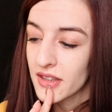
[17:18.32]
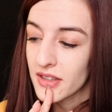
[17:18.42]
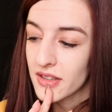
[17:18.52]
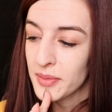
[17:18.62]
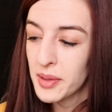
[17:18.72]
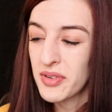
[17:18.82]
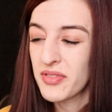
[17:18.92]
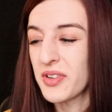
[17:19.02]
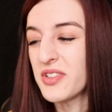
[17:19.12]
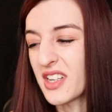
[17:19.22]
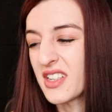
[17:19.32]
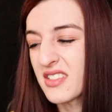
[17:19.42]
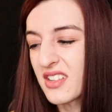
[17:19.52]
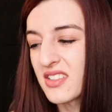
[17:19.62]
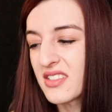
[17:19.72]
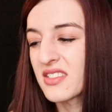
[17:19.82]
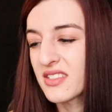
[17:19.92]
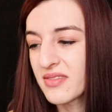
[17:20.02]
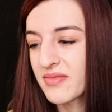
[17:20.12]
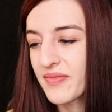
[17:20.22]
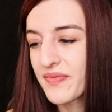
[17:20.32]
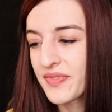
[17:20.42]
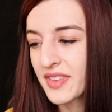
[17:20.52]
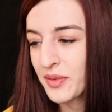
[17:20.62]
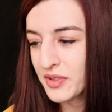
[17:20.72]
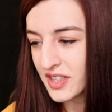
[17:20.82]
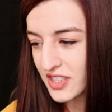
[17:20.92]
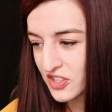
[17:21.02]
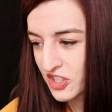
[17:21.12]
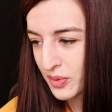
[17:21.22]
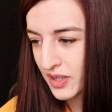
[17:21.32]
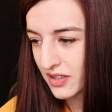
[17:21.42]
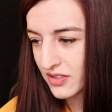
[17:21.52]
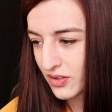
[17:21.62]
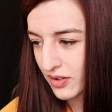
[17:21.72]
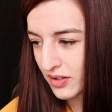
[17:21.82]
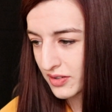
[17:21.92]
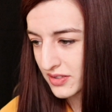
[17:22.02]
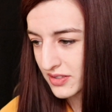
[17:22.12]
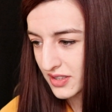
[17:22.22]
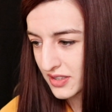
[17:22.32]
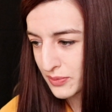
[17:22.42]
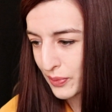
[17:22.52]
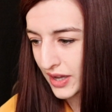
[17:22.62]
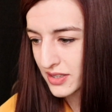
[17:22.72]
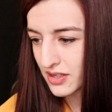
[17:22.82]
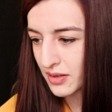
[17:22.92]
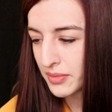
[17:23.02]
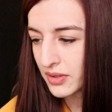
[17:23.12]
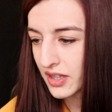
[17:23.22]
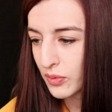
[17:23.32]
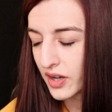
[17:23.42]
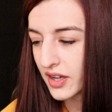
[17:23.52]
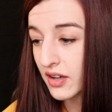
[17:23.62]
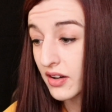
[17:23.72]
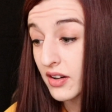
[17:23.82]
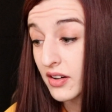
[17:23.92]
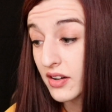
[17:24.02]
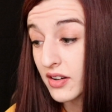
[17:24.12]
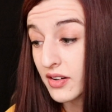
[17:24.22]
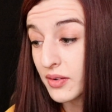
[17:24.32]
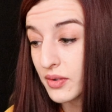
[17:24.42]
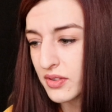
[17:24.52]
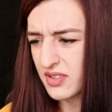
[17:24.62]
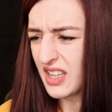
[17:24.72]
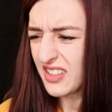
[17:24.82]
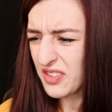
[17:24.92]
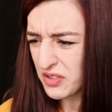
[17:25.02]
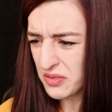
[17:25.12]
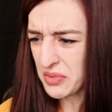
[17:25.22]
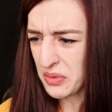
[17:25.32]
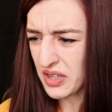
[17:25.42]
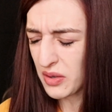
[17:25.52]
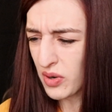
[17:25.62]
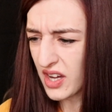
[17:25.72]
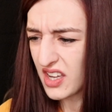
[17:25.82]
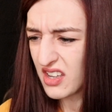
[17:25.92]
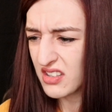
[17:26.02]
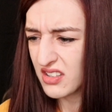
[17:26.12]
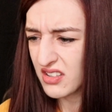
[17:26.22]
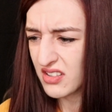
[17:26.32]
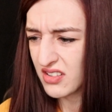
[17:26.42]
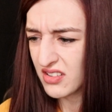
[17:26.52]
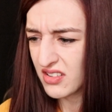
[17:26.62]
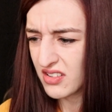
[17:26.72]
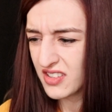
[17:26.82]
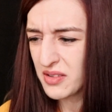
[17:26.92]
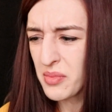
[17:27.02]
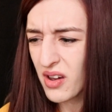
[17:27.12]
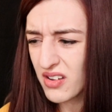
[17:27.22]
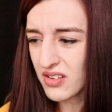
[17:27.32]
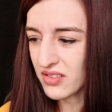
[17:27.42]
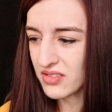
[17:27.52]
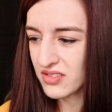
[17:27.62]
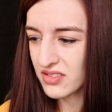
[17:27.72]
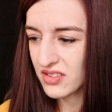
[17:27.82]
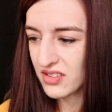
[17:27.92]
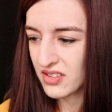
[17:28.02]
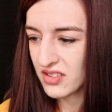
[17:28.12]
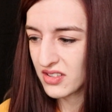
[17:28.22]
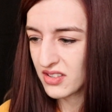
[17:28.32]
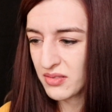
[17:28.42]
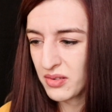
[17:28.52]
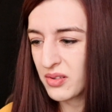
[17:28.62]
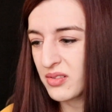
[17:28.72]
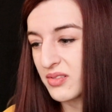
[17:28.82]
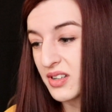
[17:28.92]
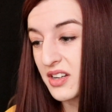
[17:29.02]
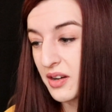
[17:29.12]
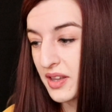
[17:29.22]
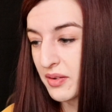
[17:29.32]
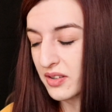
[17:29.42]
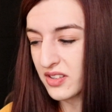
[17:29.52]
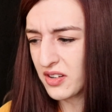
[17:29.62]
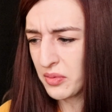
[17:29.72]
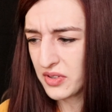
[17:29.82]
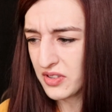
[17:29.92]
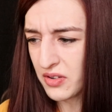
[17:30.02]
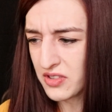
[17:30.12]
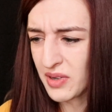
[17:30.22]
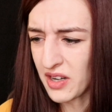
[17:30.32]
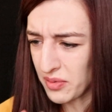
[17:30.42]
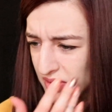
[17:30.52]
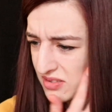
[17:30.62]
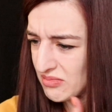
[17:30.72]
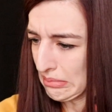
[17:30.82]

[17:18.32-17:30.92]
So maybe Fruit Jelly Slices. Which of these chewy chocolates is better? Milky Way. Oh, that's not a Milky Way. That's a Mars. Well, we're going to go with that one because I don't know what a Scotch Mallow is.